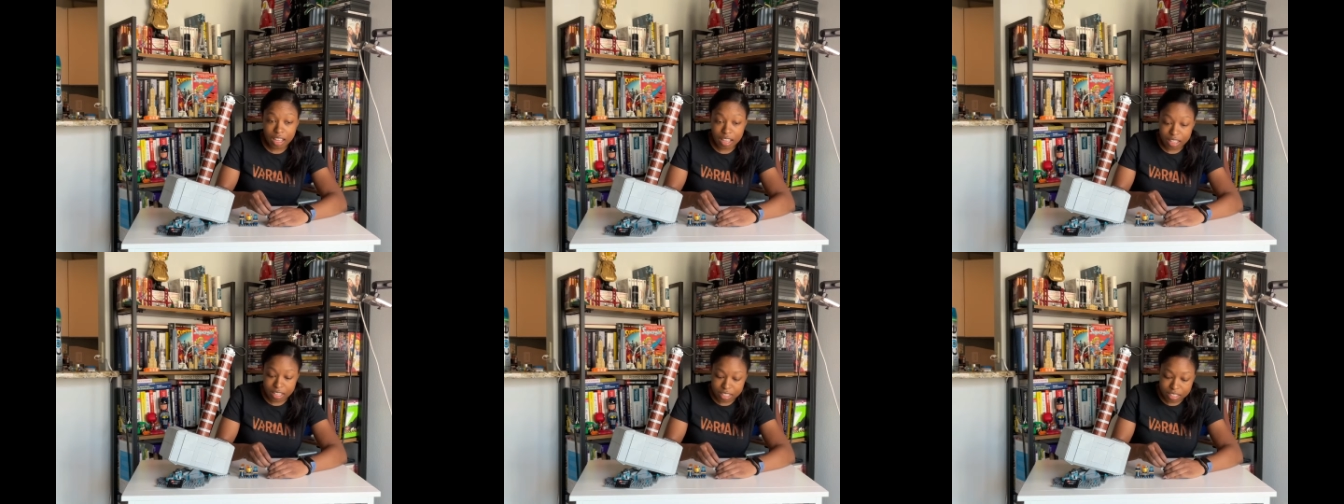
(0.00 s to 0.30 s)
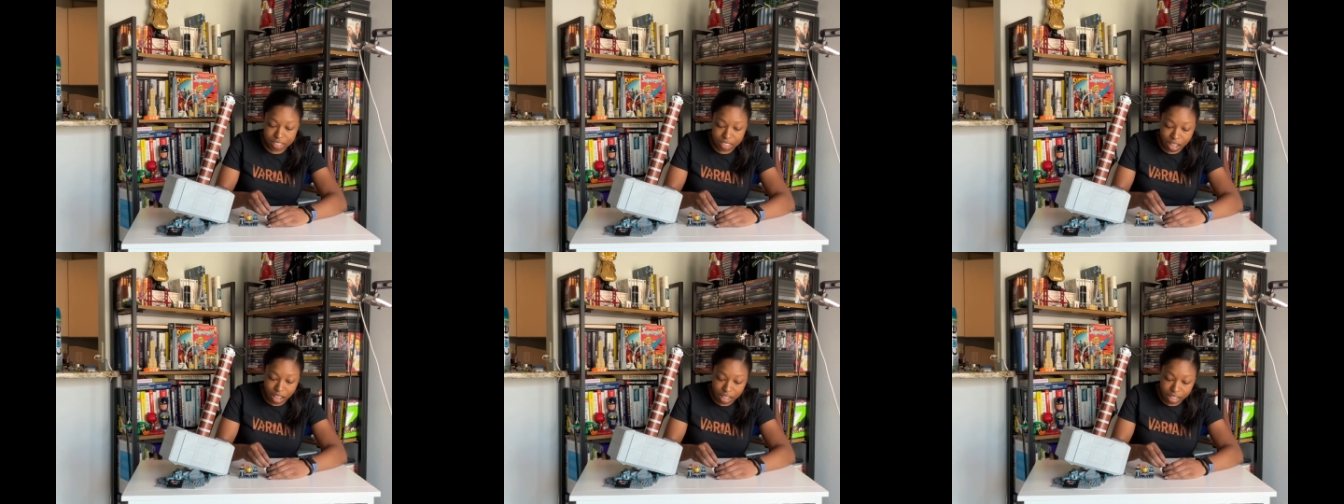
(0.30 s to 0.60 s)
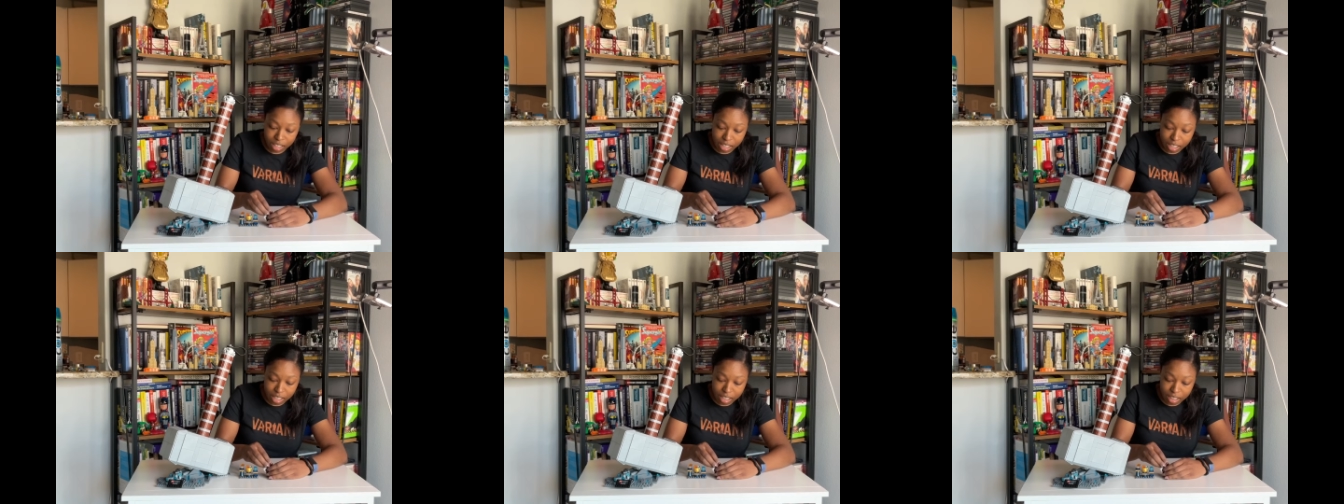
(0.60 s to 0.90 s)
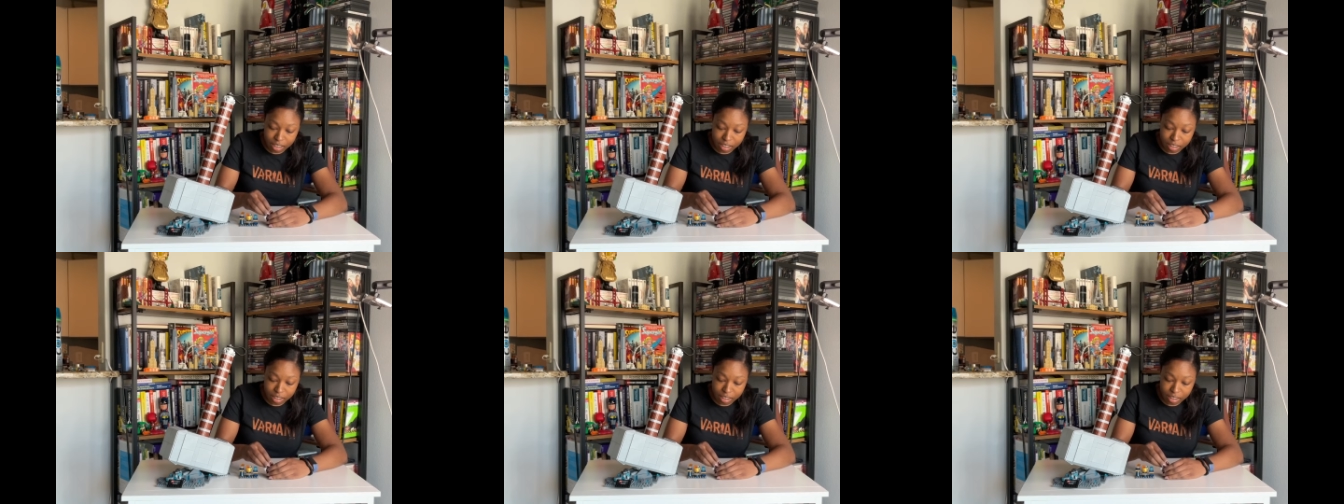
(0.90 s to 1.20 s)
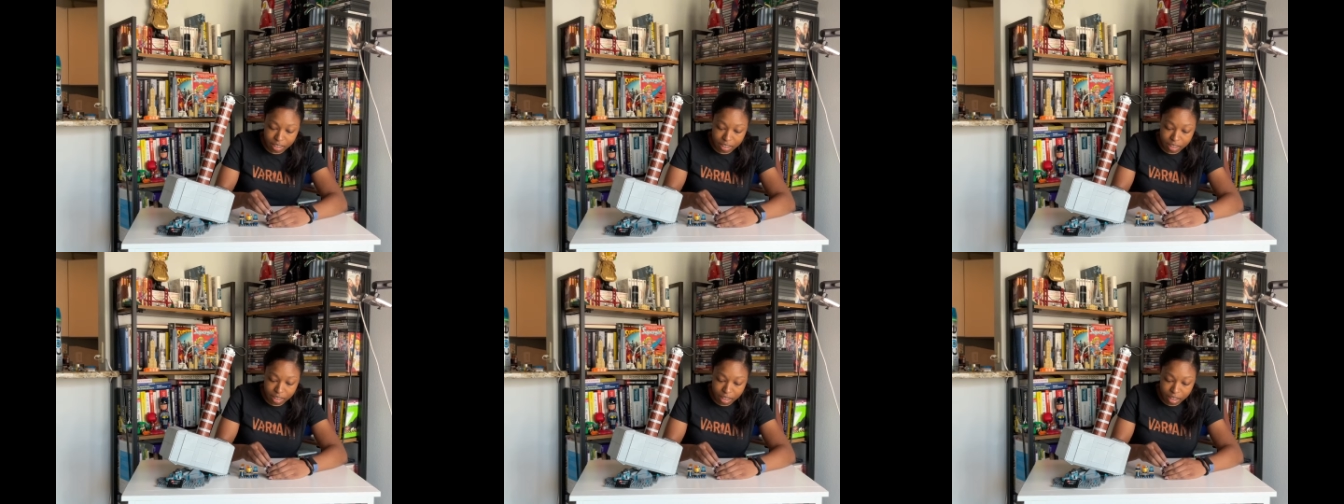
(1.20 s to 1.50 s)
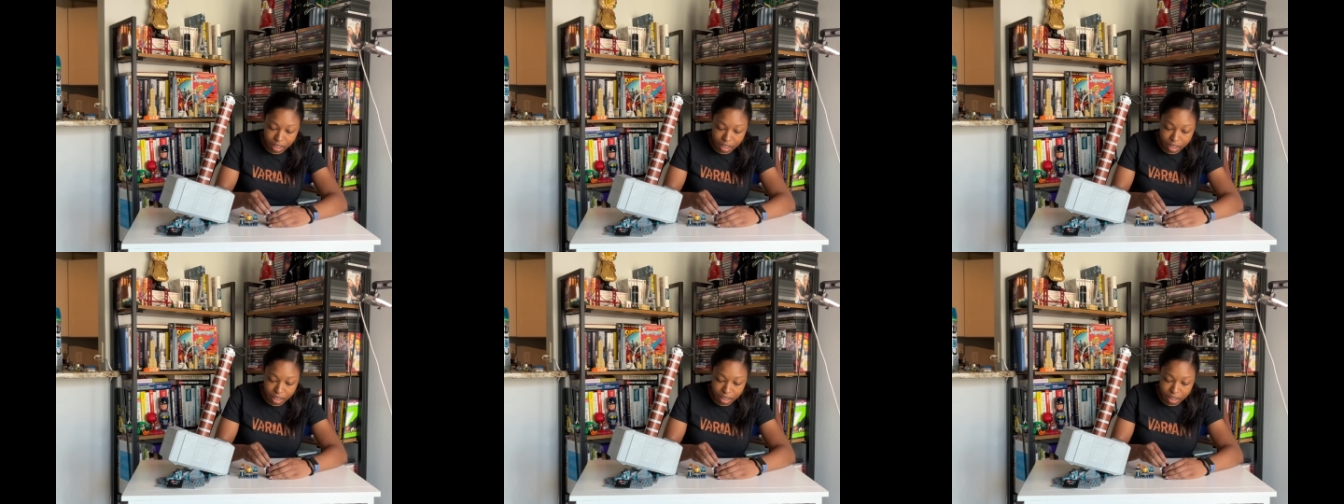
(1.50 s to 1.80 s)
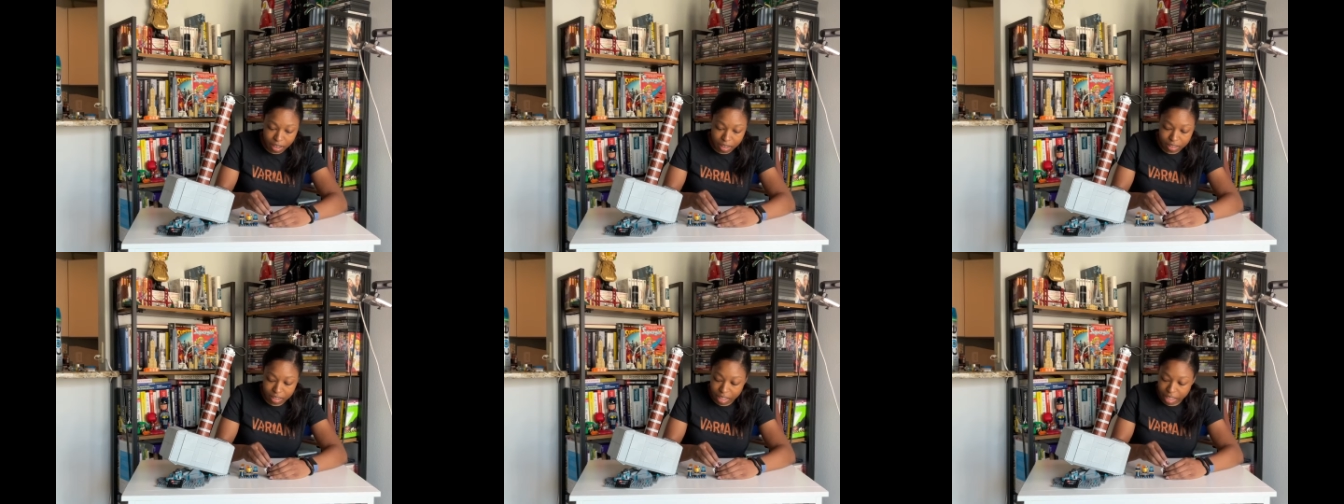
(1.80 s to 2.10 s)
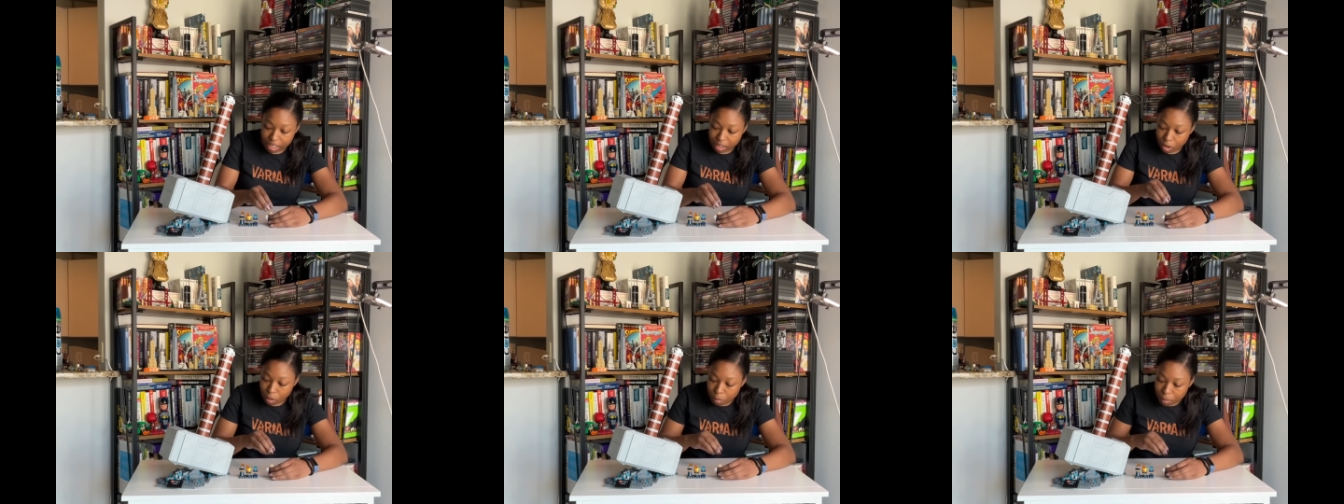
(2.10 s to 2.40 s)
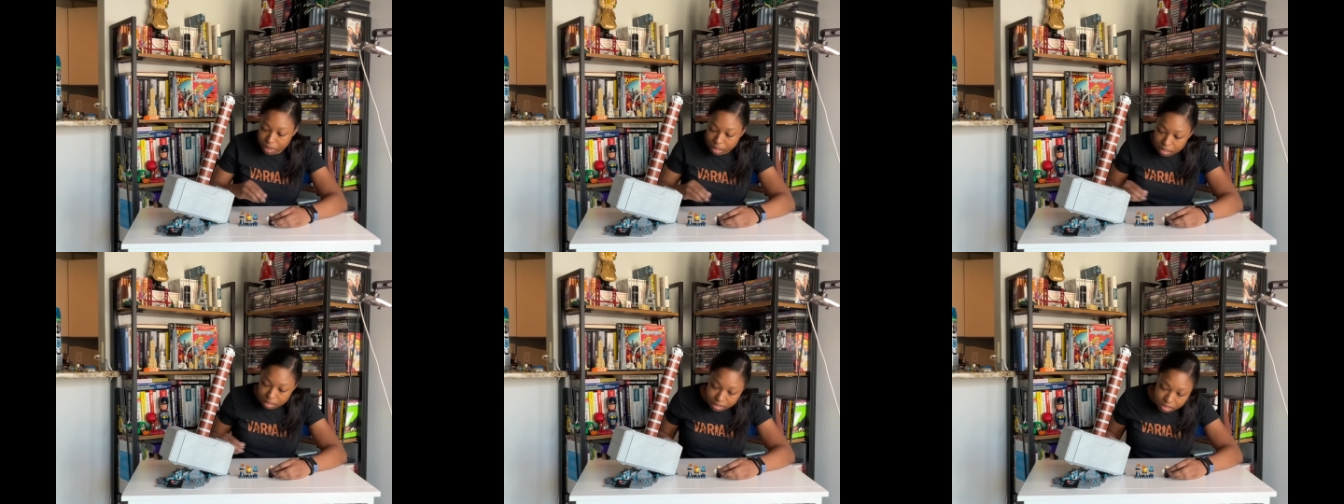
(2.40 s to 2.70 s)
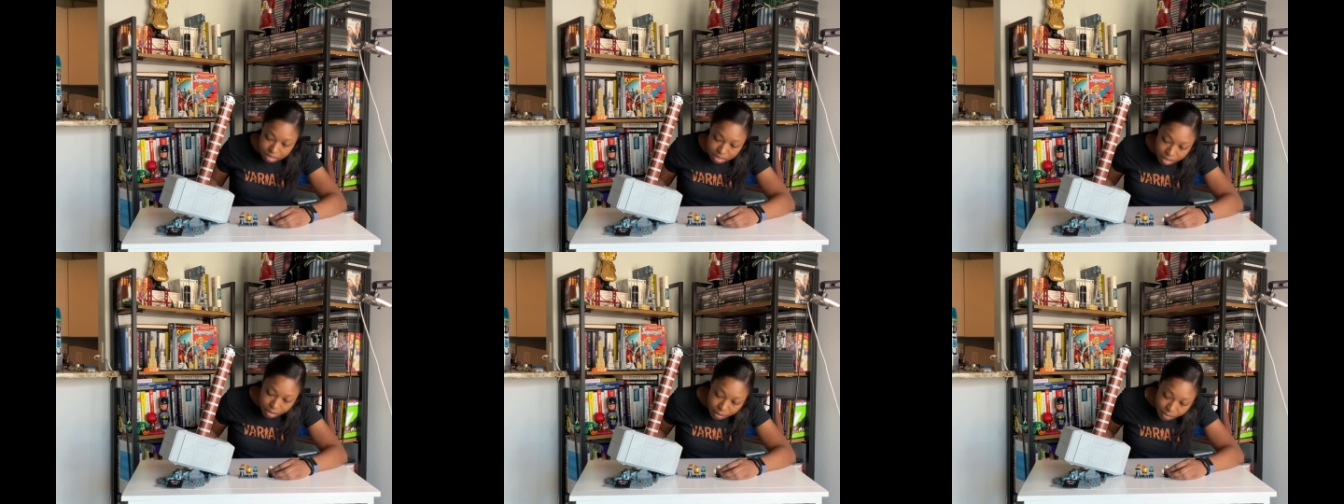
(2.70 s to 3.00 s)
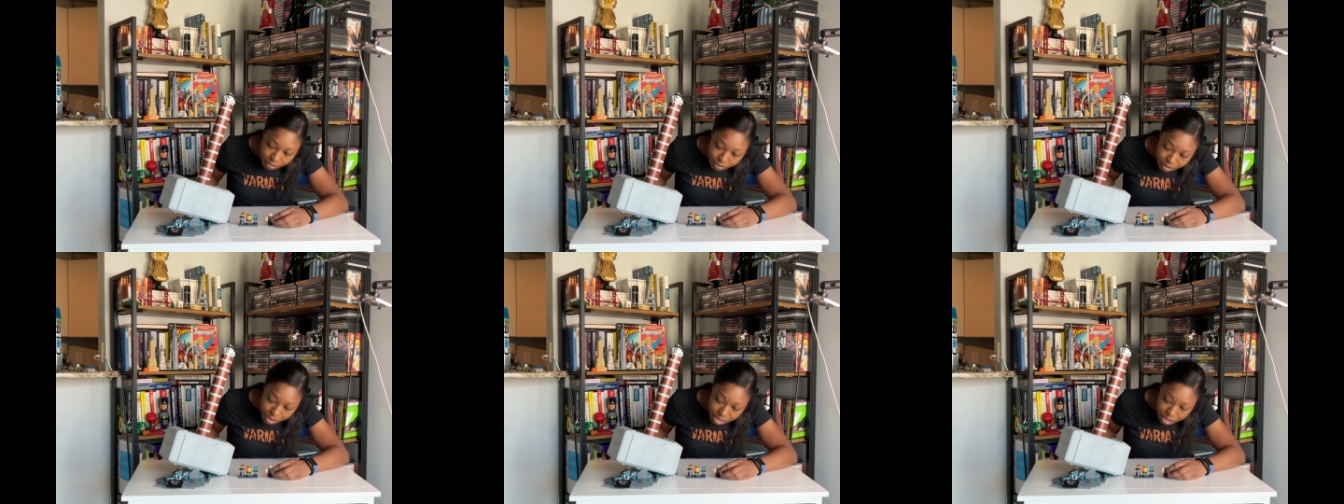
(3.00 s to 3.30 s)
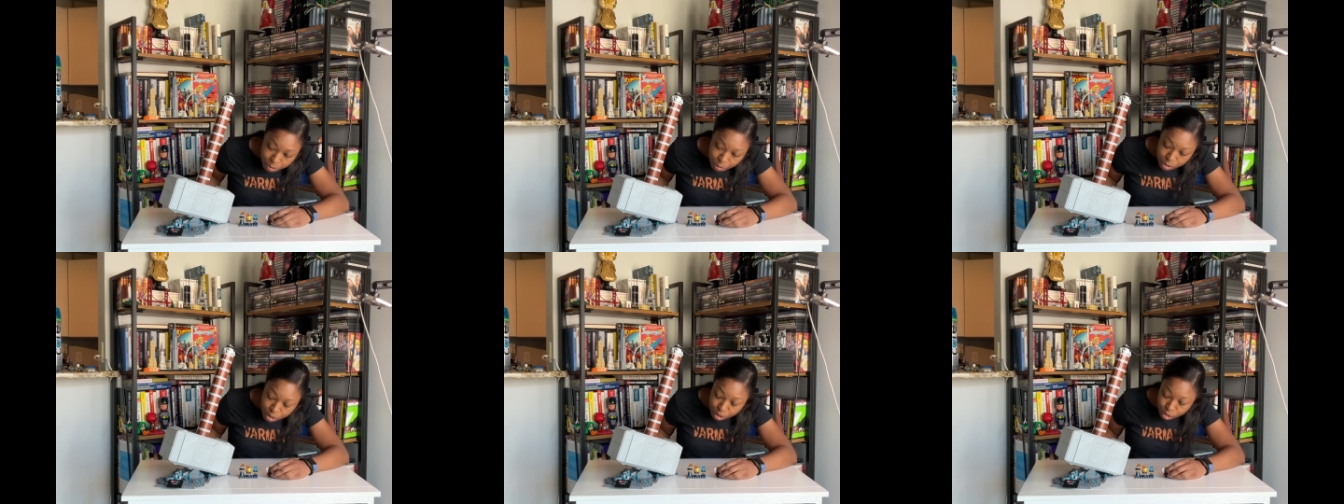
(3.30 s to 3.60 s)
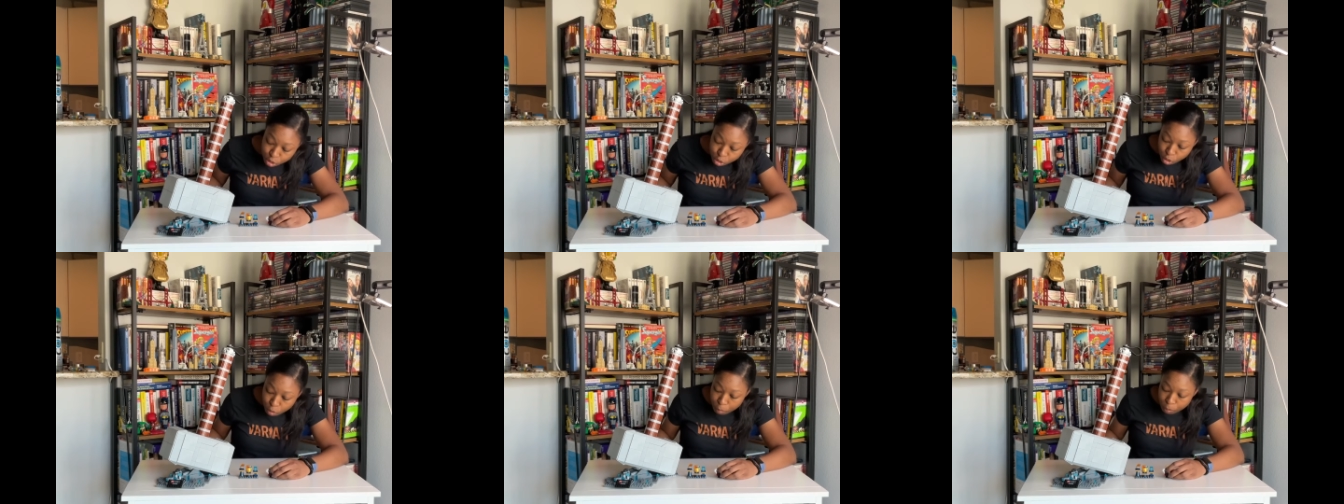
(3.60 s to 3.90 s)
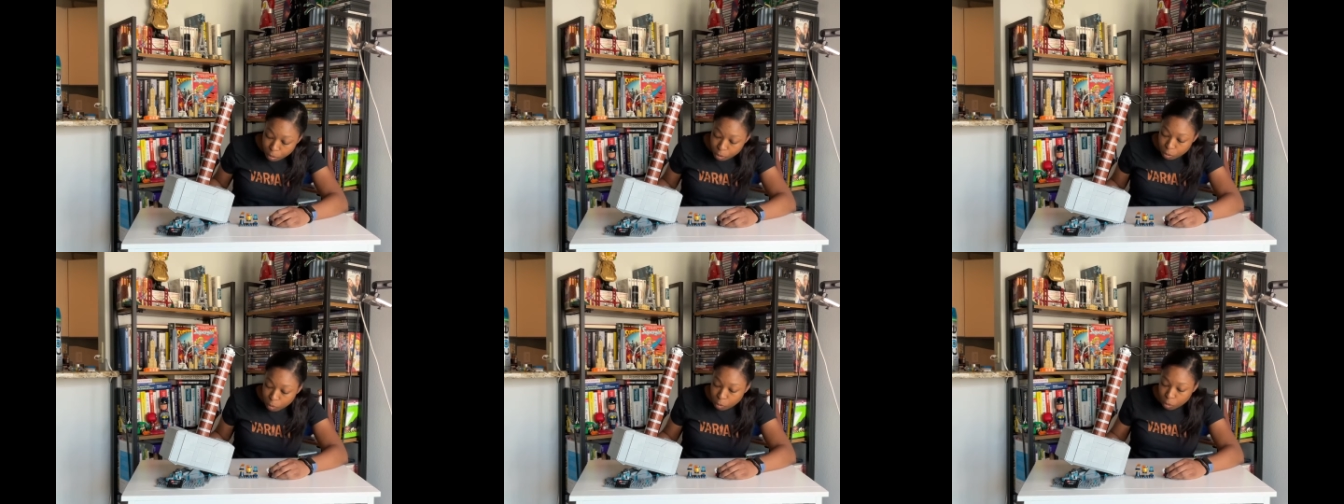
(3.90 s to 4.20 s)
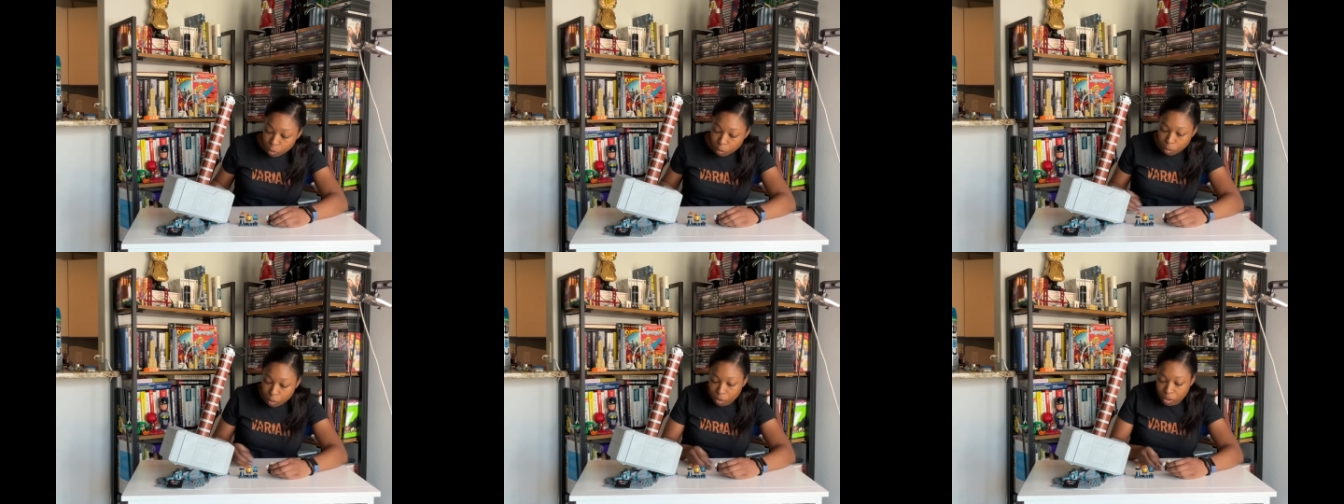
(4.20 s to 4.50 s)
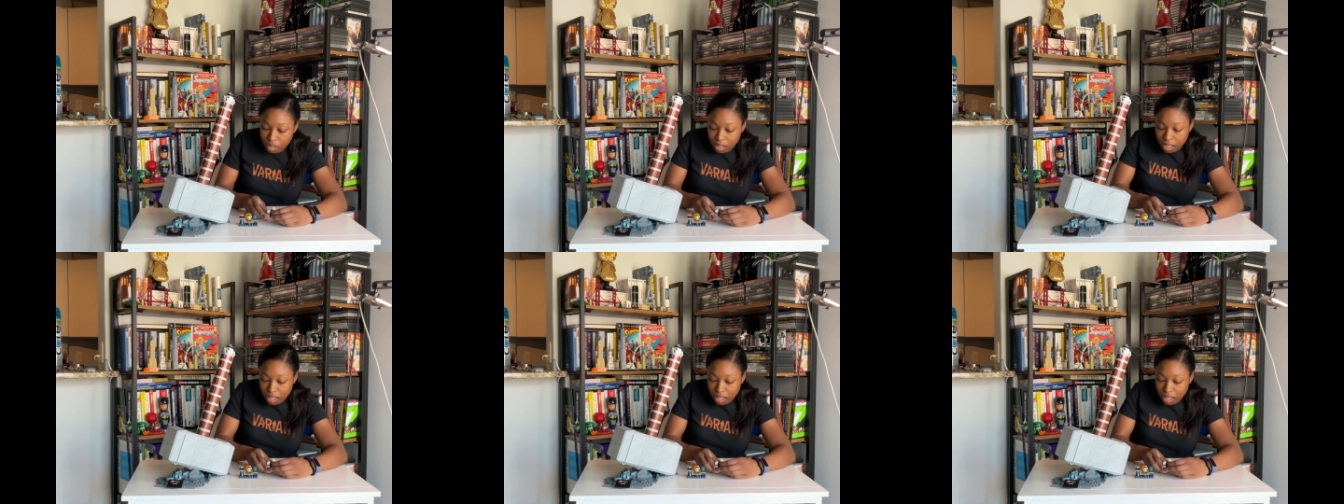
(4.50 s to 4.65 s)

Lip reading: Saga Lego builds. This one's super cool.